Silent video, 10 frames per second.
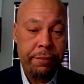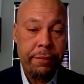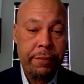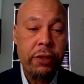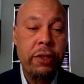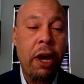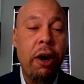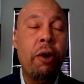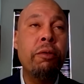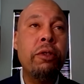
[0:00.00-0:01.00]

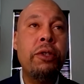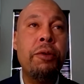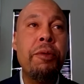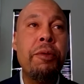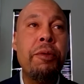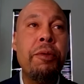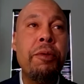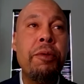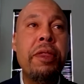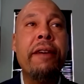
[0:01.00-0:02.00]
So to
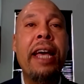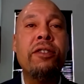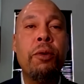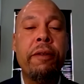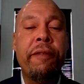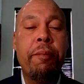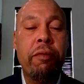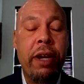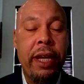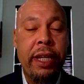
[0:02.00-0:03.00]
think of it as sort
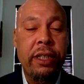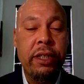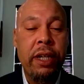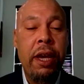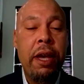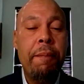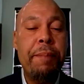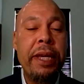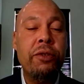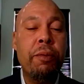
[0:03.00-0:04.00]
of a bridge
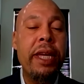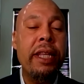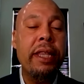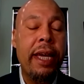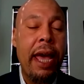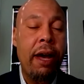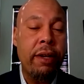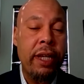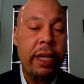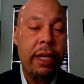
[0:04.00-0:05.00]
between the
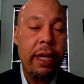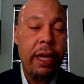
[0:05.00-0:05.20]
county